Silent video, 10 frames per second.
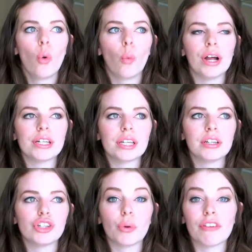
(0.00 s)
what
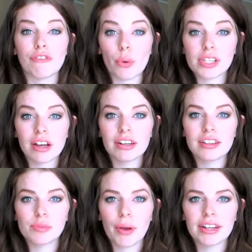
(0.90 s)
do you want to focus on
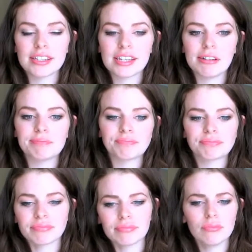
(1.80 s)
in this pregnancy?
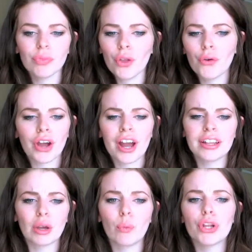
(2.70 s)
Or kind
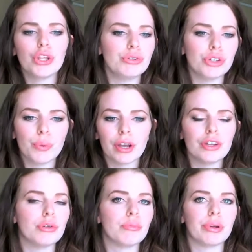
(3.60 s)
of like, what are you doing? Are
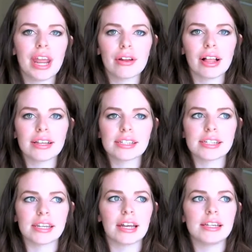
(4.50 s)
you doing prenatal
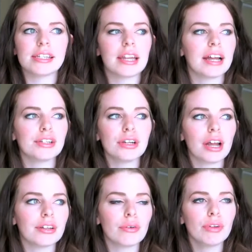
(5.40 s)
classes? And I said,
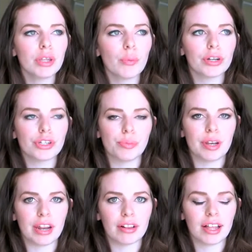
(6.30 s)
I don't really want to do
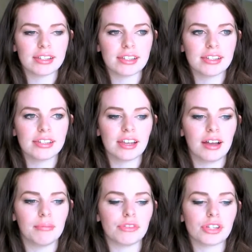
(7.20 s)
prenatal classes
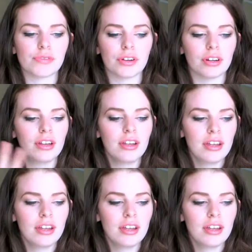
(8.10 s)
just for